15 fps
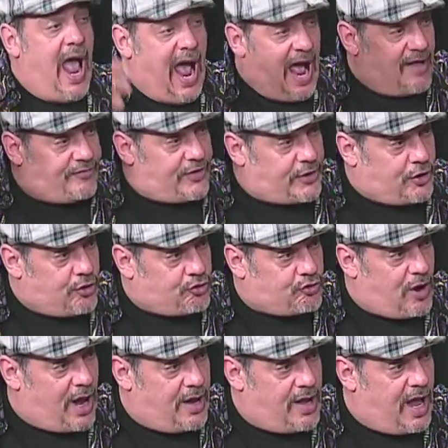at the contr
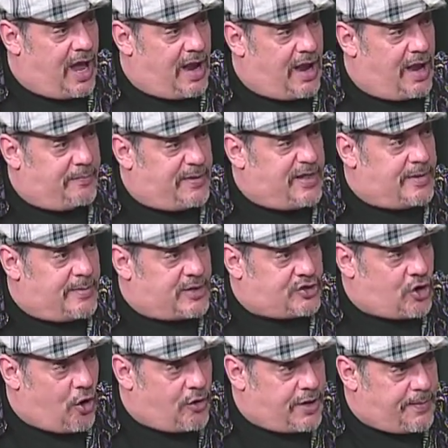uh, and be the
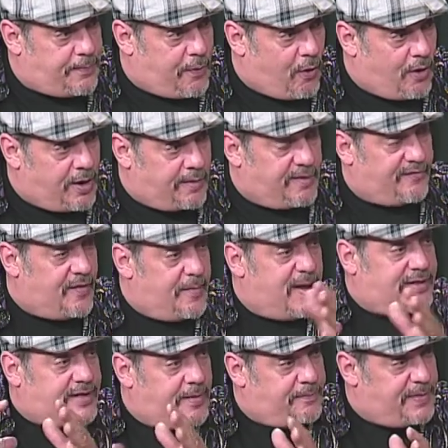majority party if it
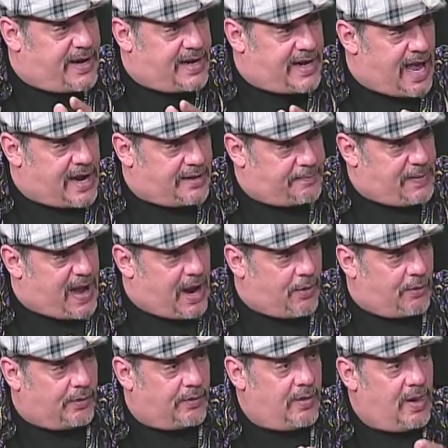meant them being right. out of
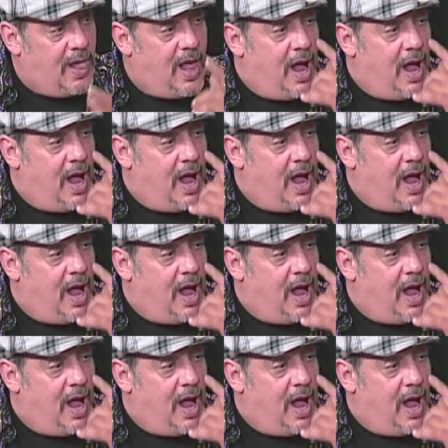power. Okay.